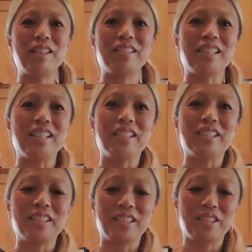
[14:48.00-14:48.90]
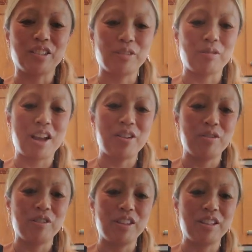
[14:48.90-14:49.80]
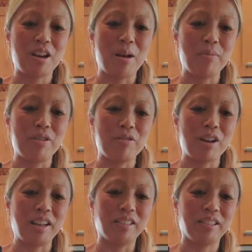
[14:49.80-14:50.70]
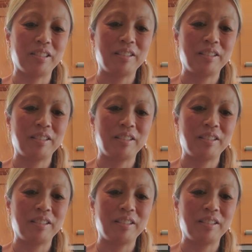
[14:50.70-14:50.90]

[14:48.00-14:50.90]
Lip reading: seeds, just right over the top of the rice.